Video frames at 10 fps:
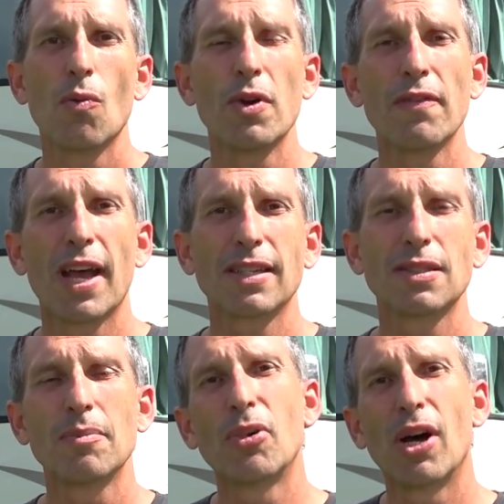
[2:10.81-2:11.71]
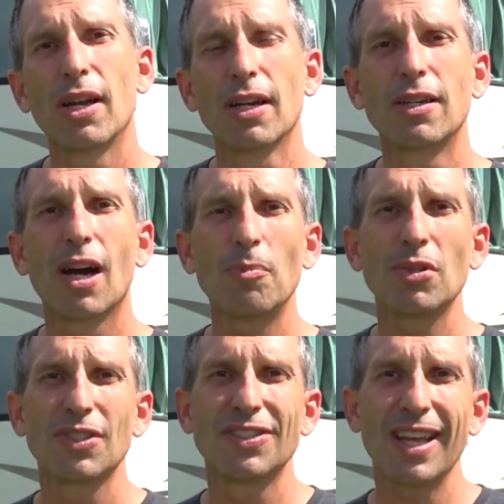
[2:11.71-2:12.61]
We've actually bought a
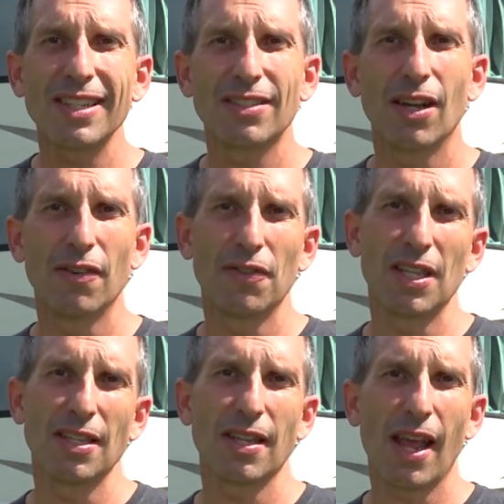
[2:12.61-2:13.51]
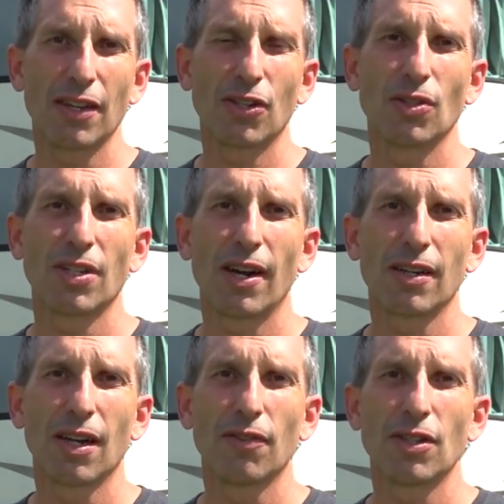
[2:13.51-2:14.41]
couple sets of these Adco tire
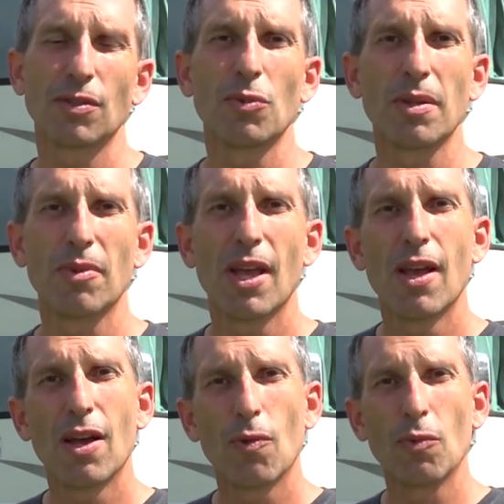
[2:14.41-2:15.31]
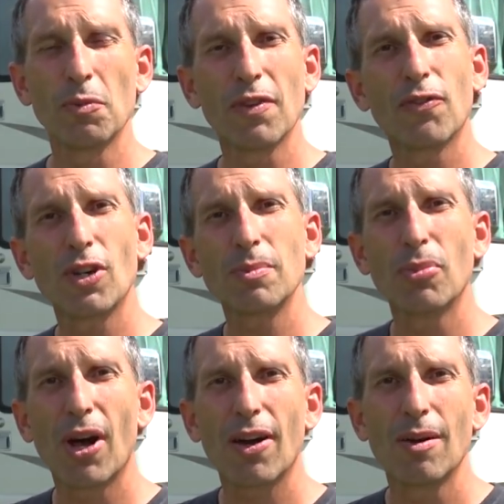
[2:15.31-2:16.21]
covers. When we first
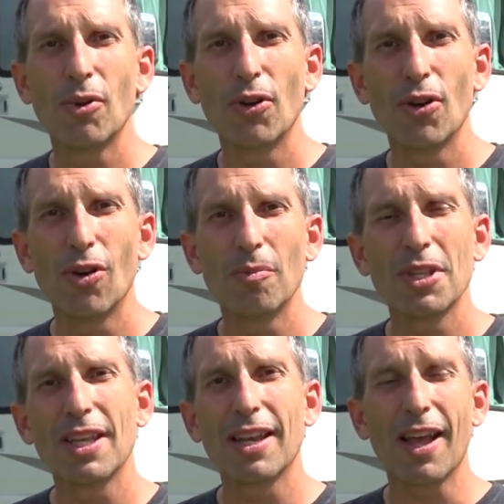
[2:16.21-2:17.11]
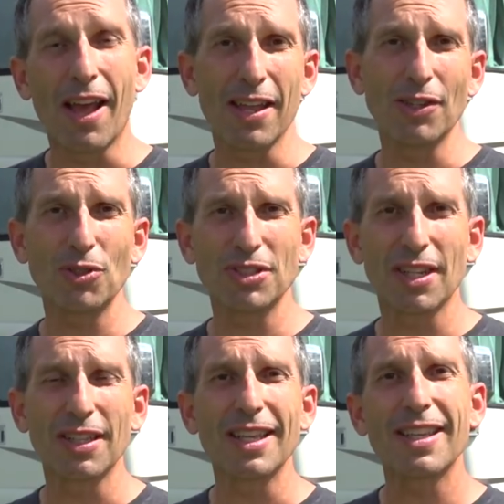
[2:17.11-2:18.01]
bought our motorhome, it
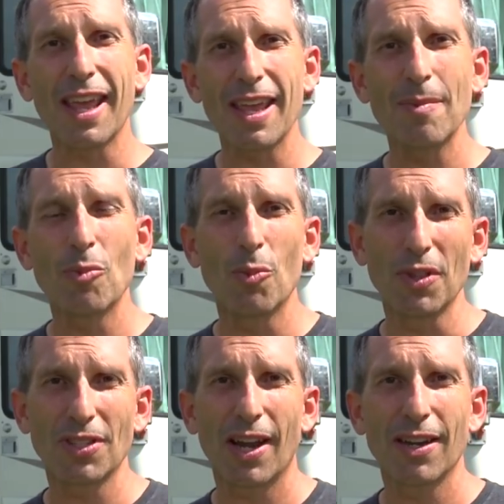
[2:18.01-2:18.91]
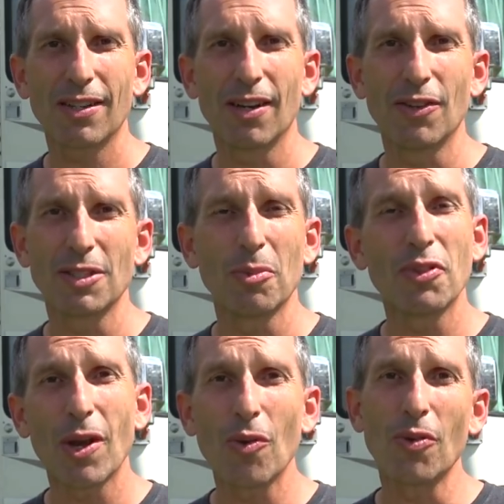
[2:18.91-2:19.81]
interestingly came with tire covers,
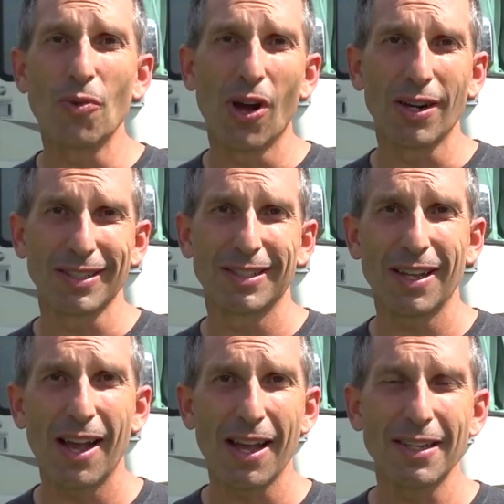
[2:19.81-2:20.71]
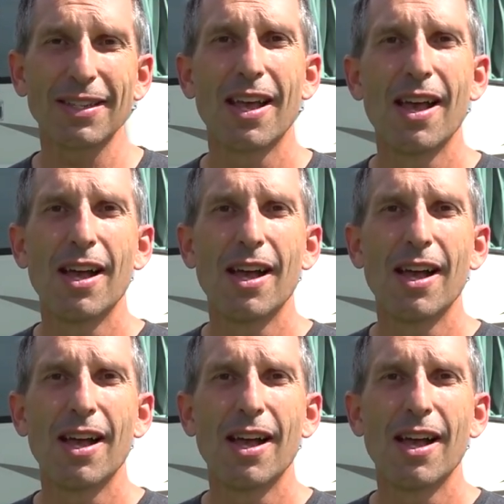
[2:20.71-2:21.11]
but they were the wrong size.